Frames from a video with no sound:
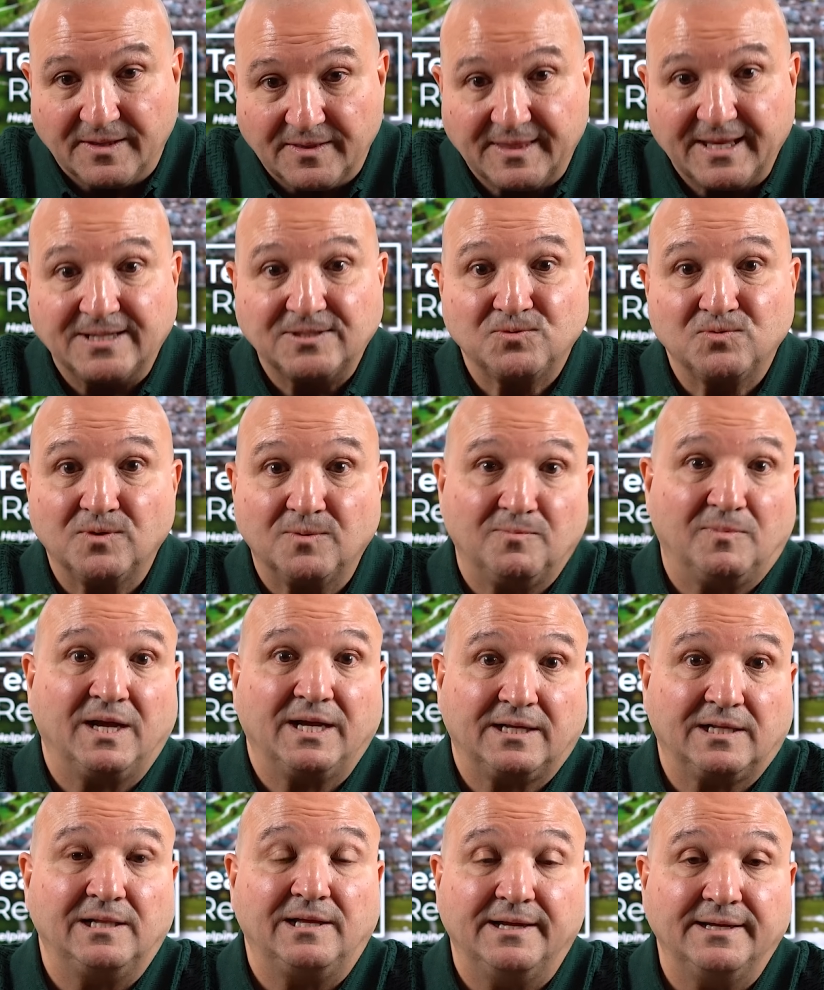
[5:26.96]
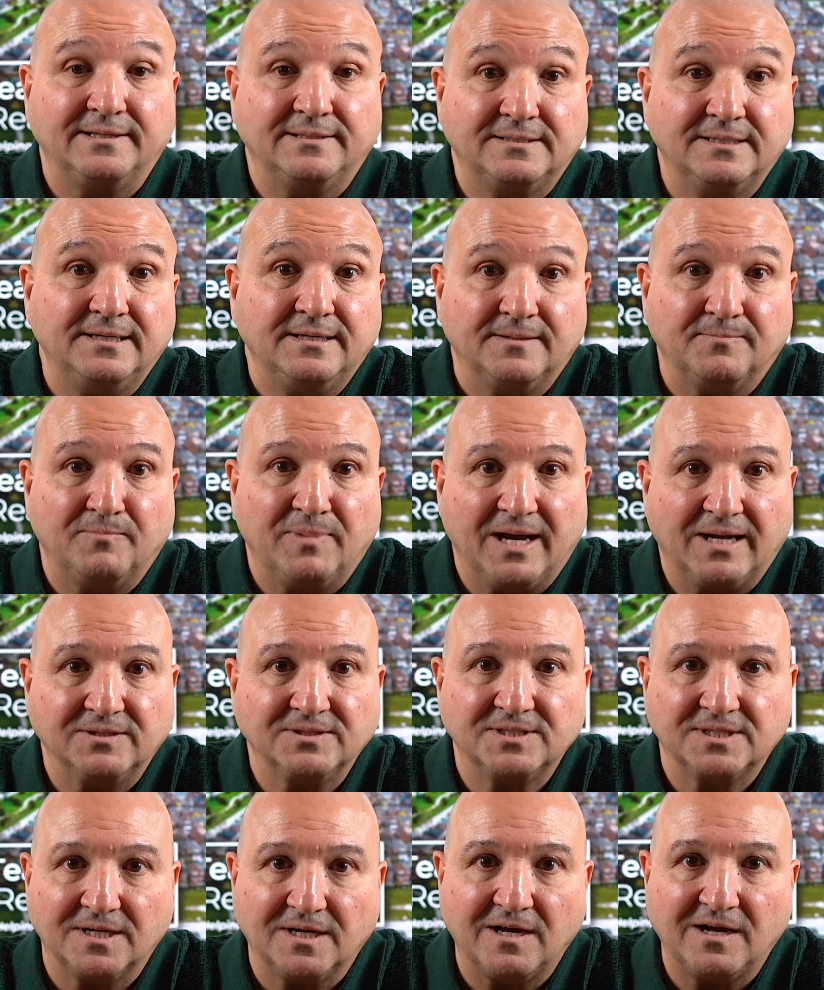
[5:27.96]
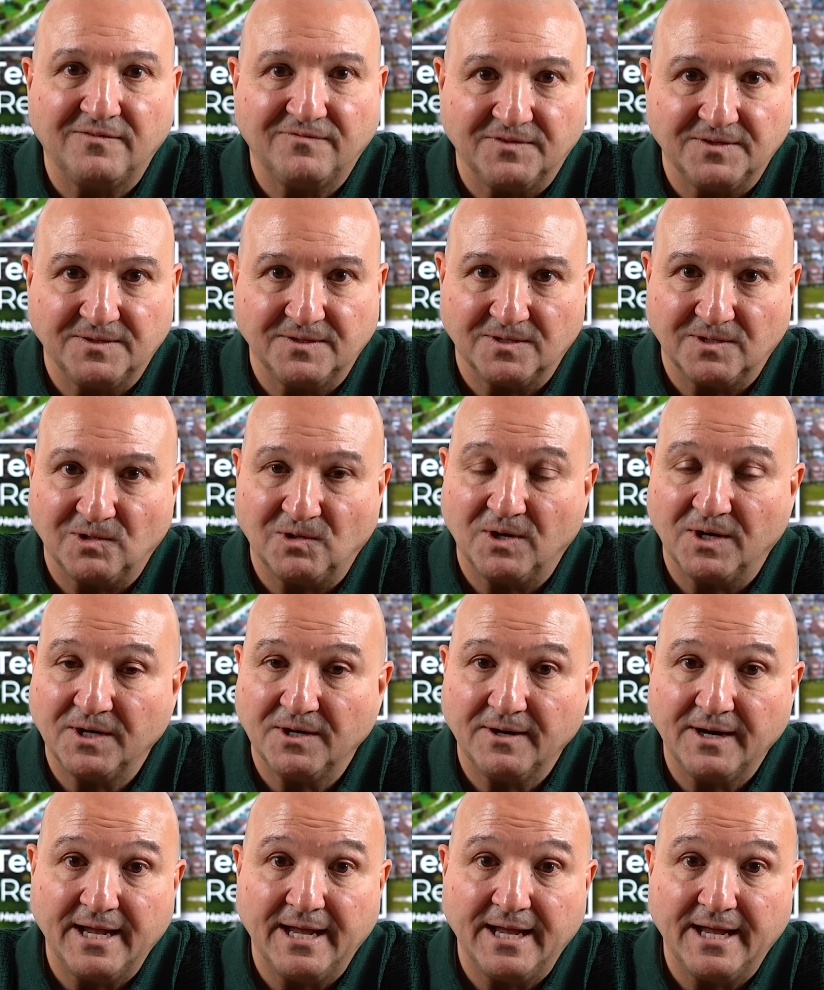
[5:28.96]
That's what my client did, Bounce it off of their lawyer.